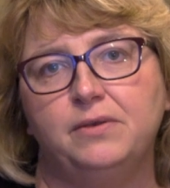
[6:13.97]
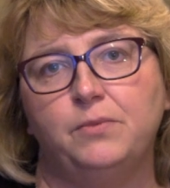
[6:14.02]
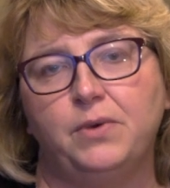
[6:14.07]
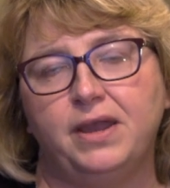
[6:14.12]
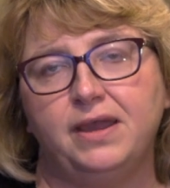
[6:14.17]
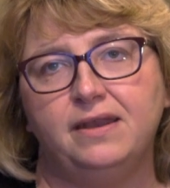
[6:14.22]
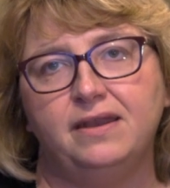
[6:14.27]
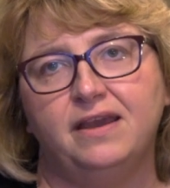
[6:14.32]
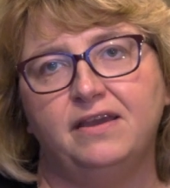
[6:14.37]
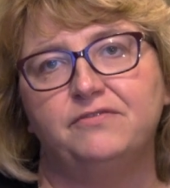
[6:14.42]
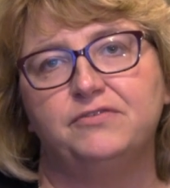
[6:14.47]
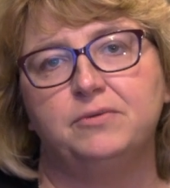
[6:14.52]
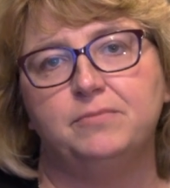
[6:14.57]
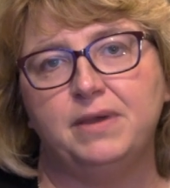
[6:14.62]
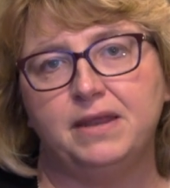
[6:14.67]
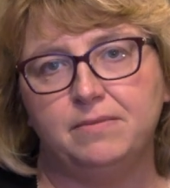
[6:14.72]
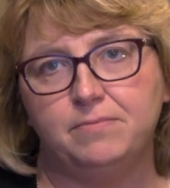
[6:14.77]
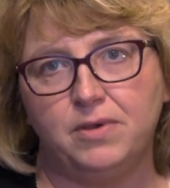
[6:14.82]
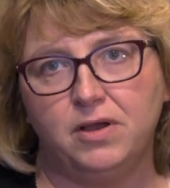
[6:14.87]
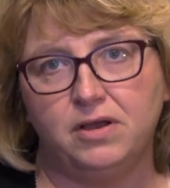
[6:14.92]
weight after
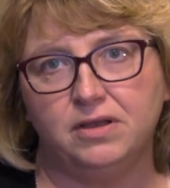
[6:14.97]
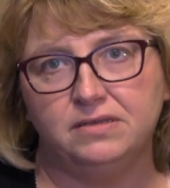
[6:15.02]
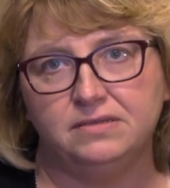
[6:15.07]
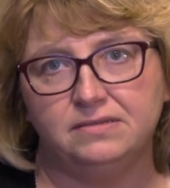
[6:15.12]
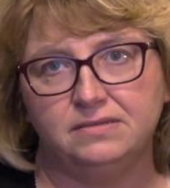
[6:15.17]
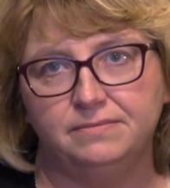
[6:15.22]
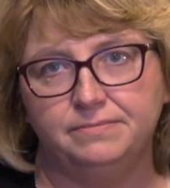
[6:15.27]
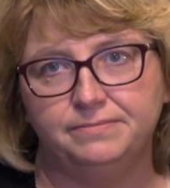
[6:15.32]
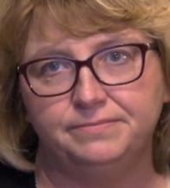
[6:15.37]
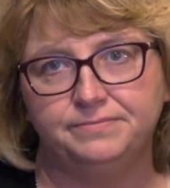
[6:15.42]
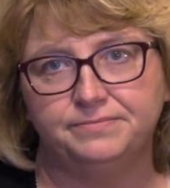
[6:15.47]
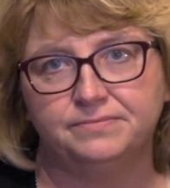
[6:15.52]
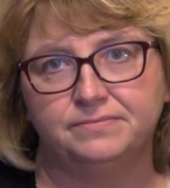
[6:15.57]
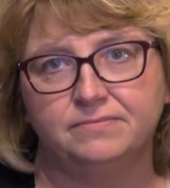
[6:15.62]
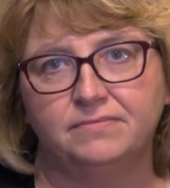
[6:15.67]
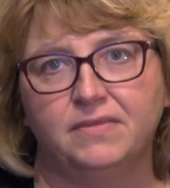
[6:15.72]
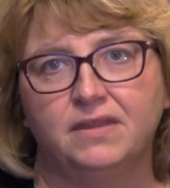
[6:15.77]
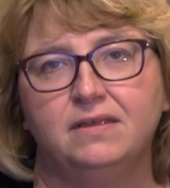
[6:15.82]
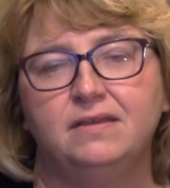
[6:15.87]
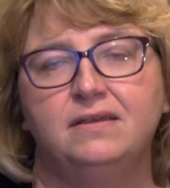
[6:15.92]
menopause.
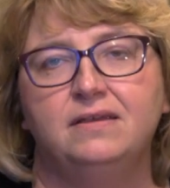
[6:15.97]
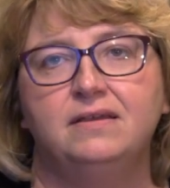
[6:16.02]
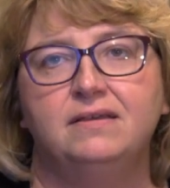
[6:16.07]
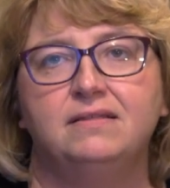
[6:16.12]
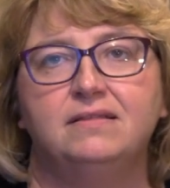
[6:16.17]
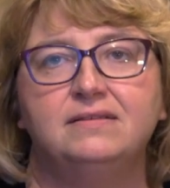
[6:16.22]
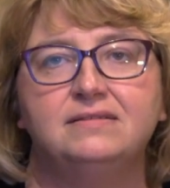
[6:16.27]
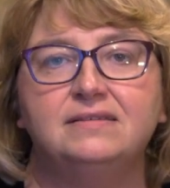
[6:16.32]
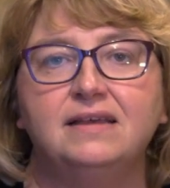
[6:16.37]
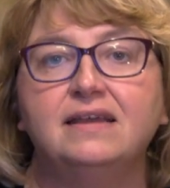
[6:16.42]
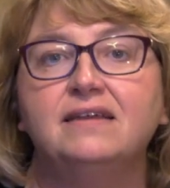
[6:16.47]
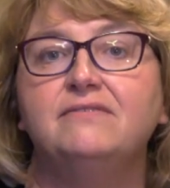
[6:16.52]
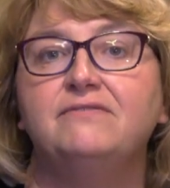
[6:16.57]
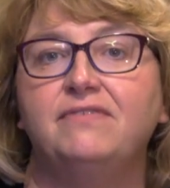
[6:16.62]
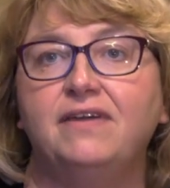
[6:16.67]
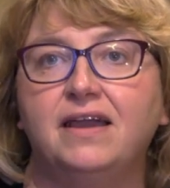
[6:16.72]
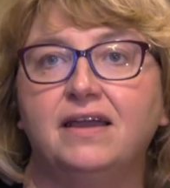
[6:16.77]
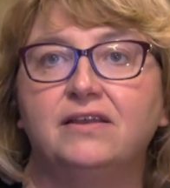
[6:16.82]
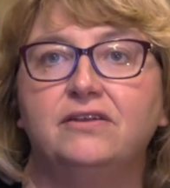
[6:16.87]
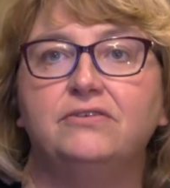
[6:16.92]
The second
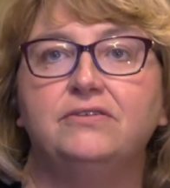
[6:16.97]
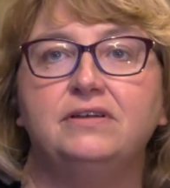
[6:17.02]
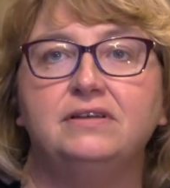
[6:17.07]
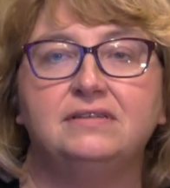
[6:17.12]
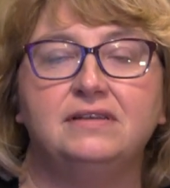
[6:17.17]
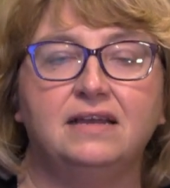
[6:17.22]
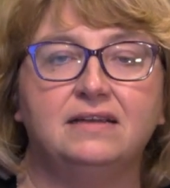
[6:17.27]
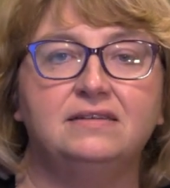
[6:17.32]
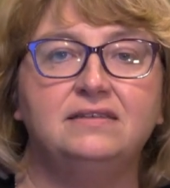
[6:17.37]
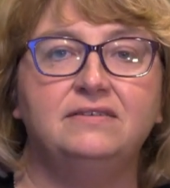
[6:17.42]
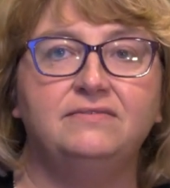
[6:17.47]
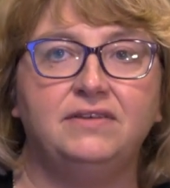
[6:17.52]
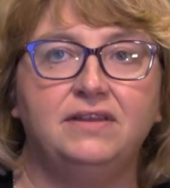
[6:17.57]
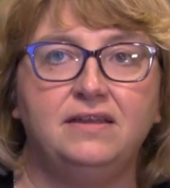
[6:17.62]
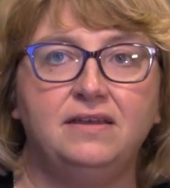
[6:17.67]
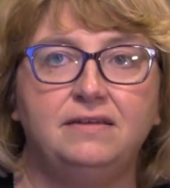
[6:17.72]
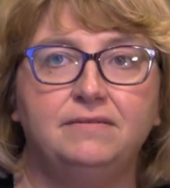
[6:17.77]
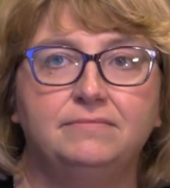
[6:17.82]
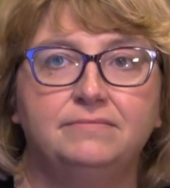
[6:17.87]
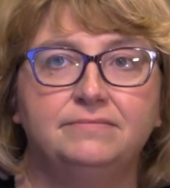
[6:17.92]
factor is
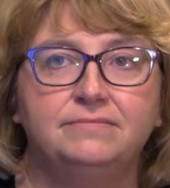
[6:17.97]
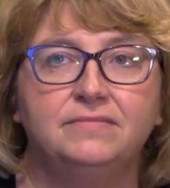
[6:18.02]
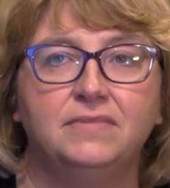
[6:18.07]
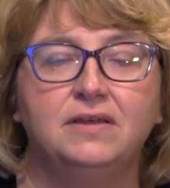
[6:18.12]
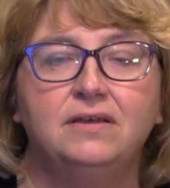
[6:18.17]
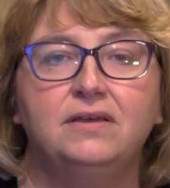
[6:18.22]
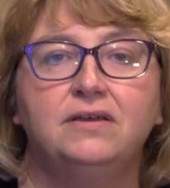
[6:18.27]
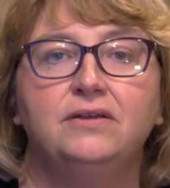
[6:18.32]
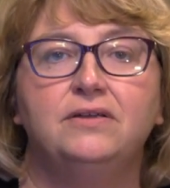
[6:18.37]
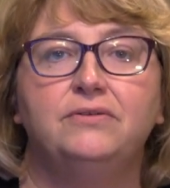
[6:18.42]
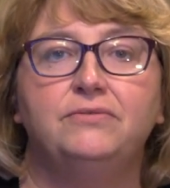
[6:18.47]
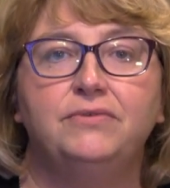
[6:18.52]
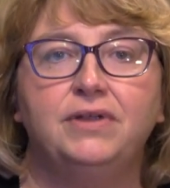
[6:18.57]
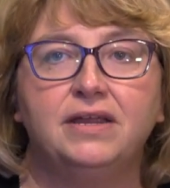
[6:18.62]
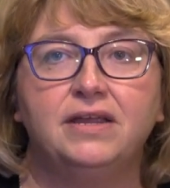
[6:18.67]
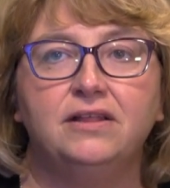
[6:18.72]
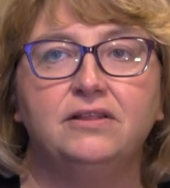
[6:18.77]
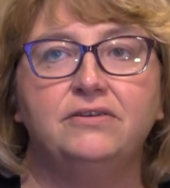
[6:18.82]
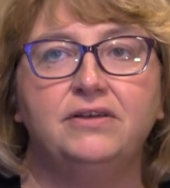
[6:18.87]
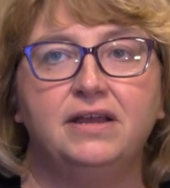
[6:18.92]
activity.
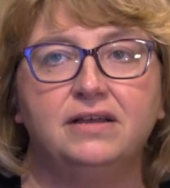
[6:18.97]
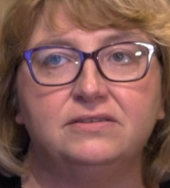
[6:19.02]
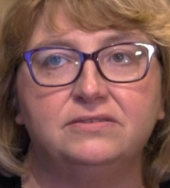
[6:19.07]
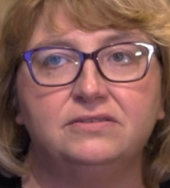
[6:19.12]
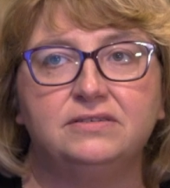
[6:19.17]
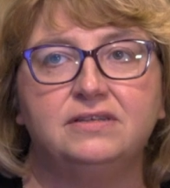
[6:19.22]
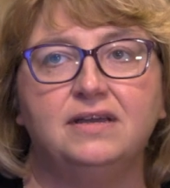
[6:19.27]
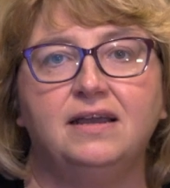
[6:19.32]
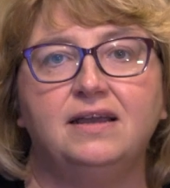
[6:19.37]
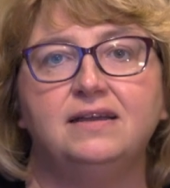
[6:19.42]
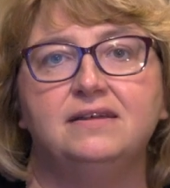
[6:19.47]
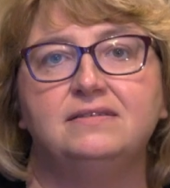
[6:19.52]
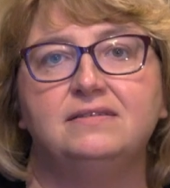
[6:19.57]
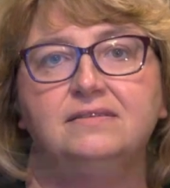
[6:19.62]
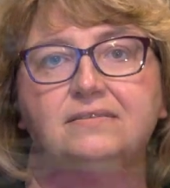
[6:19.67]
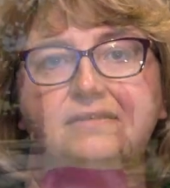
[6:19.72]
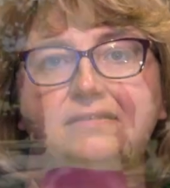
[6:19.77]
Regular exercise is